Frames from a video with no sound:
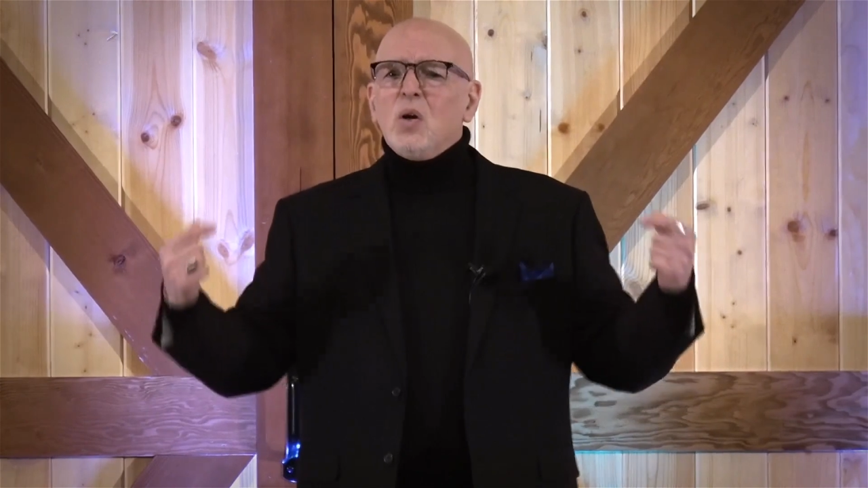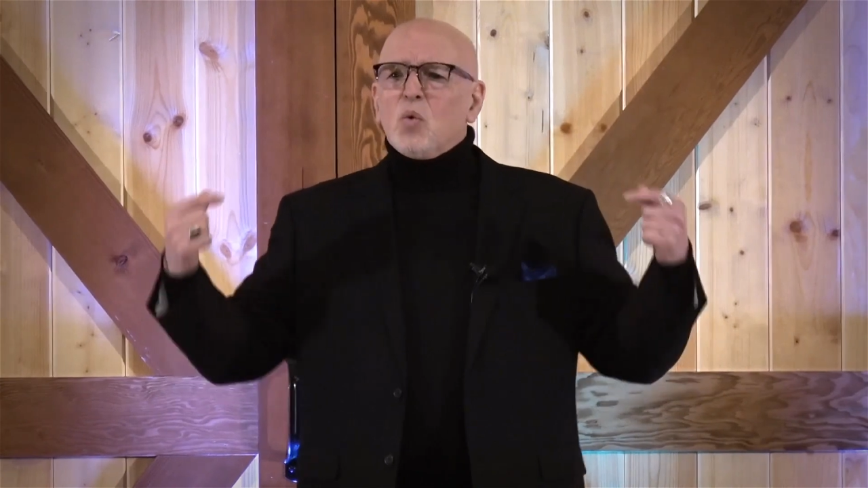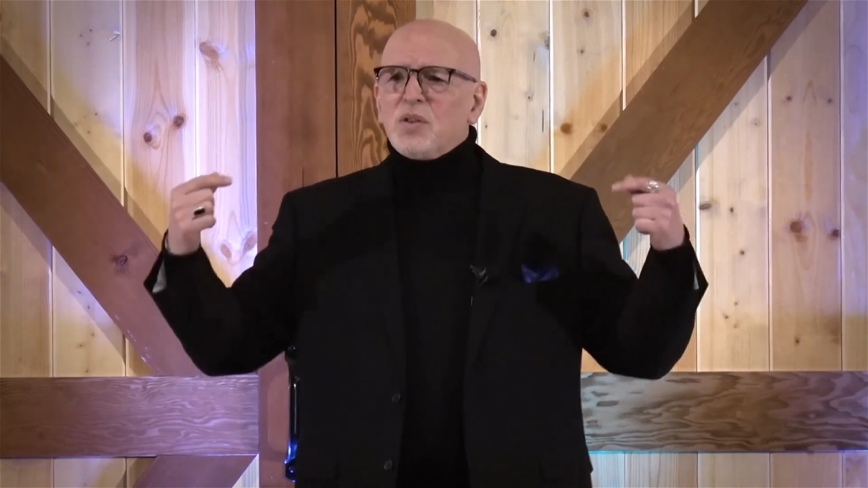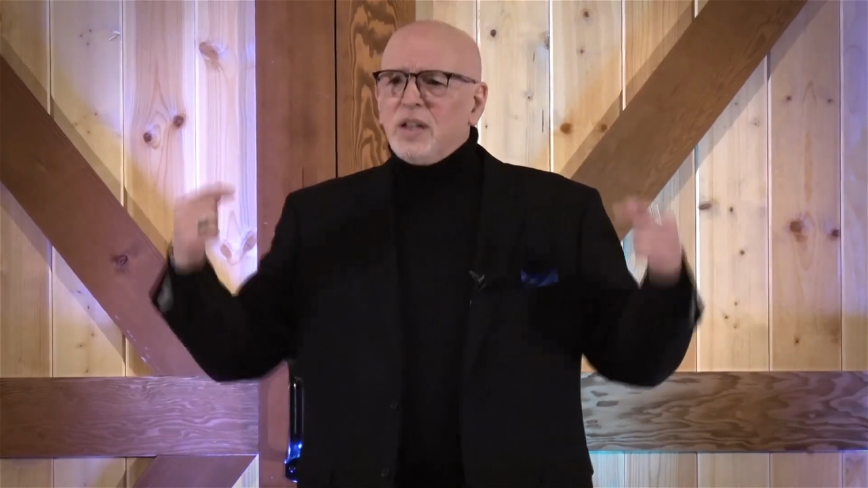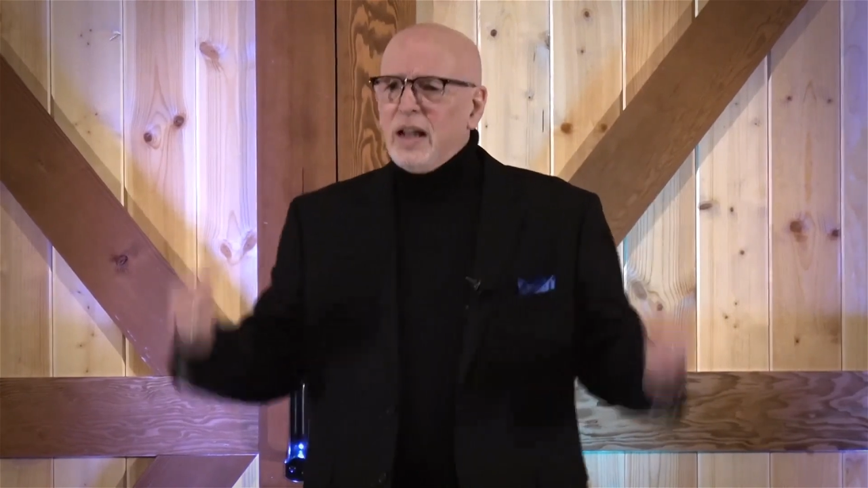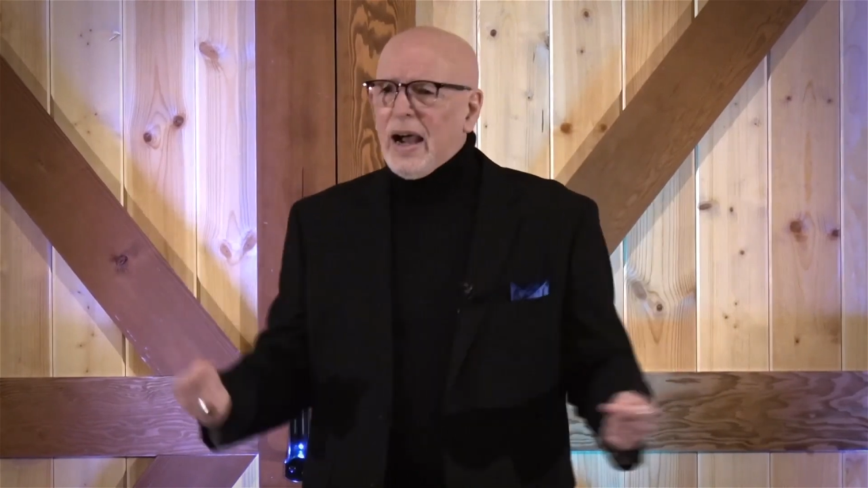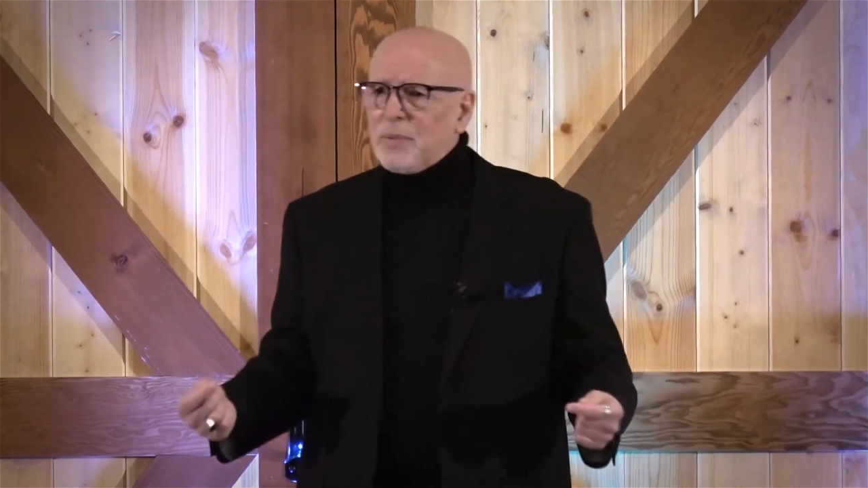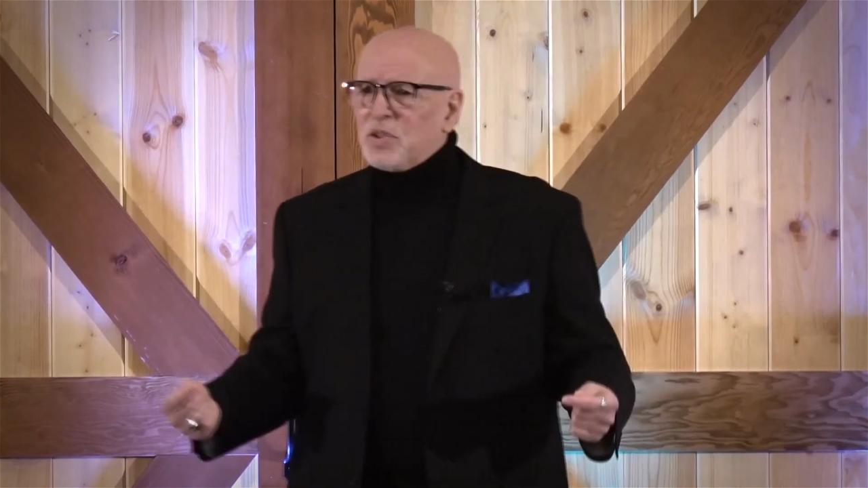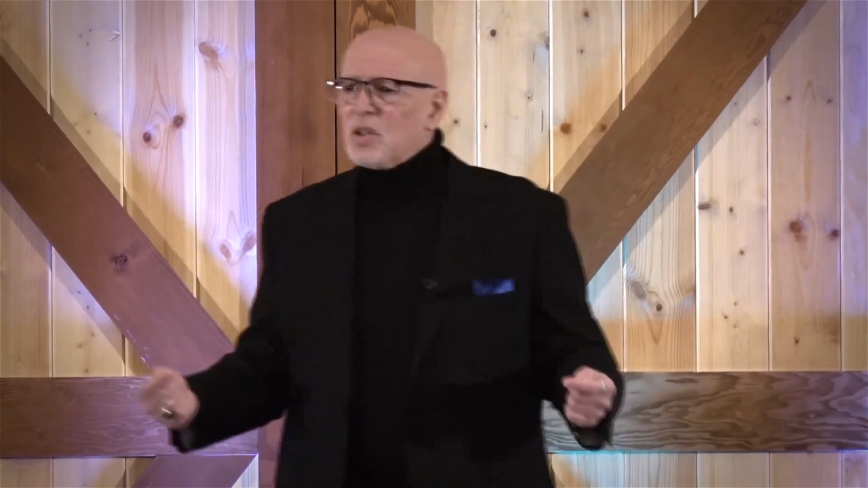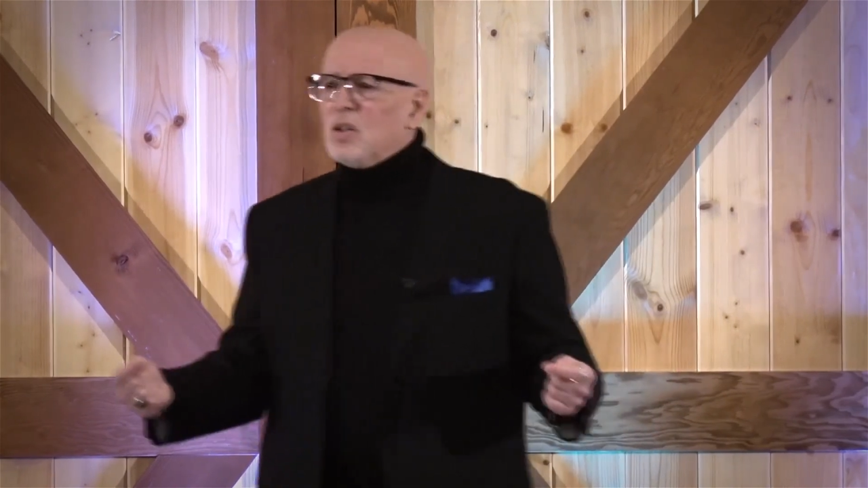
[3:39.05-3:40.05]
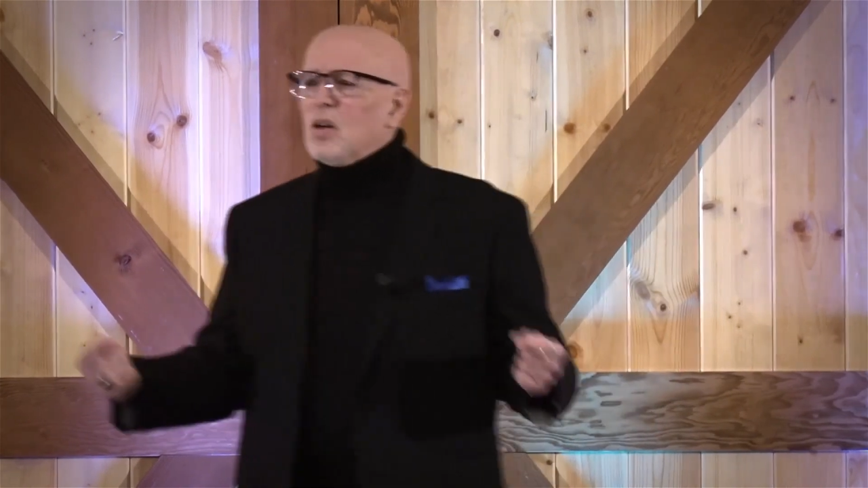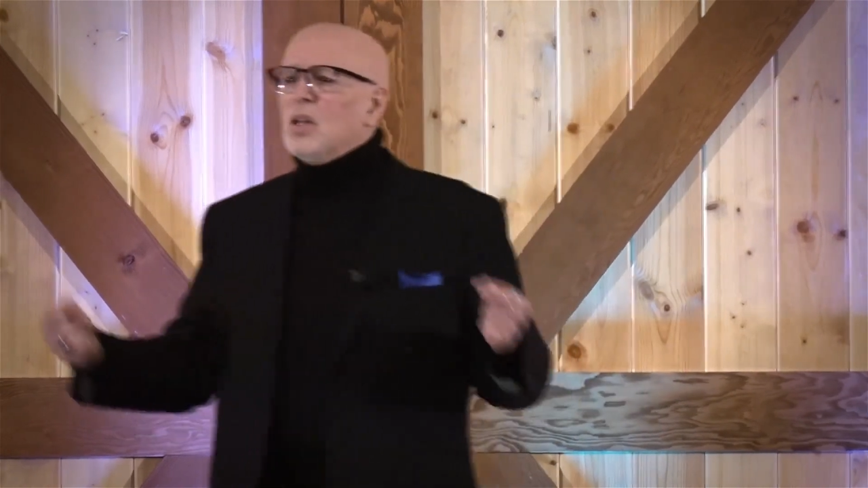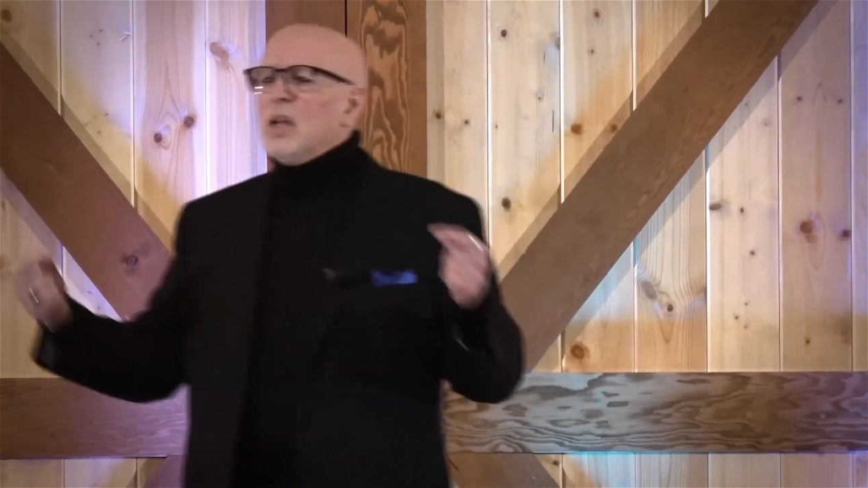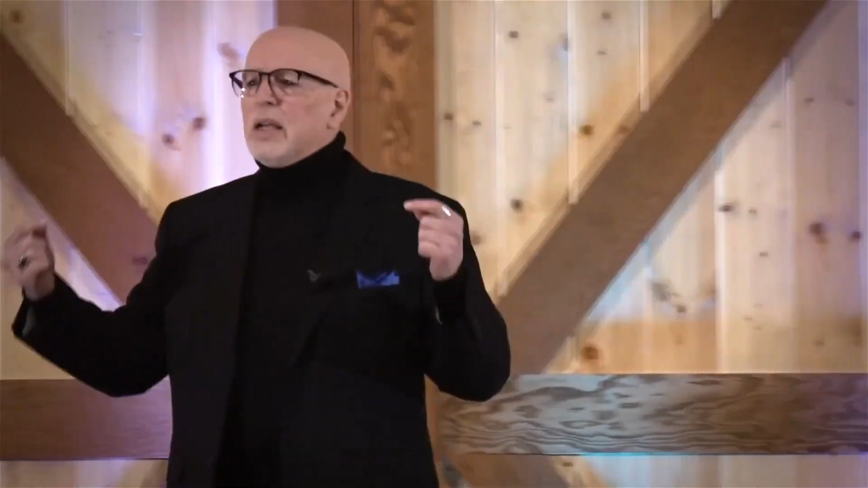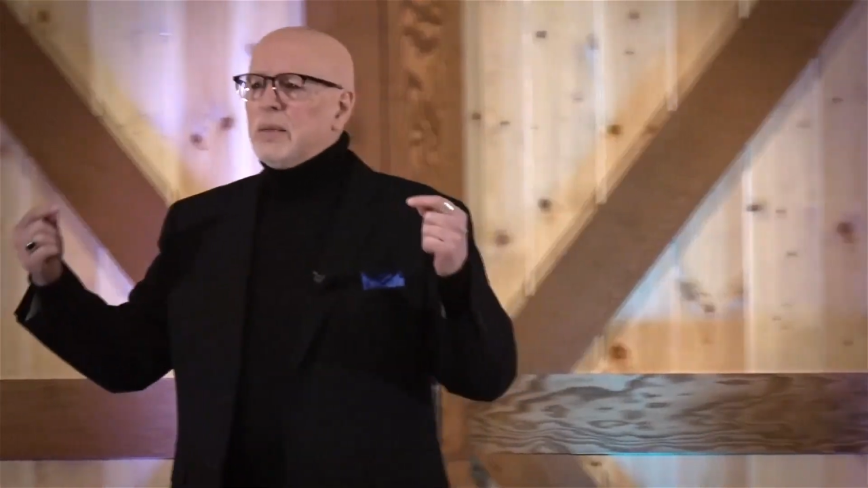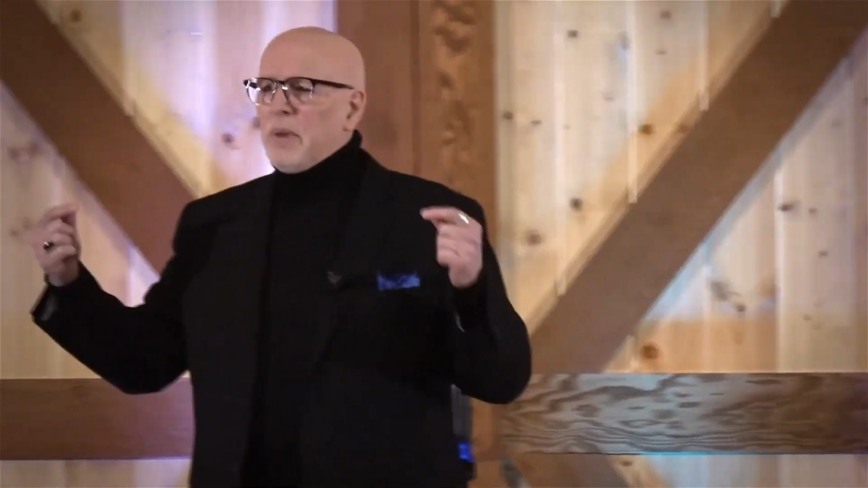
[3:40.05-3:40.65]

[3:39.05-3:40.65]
was an obstacle in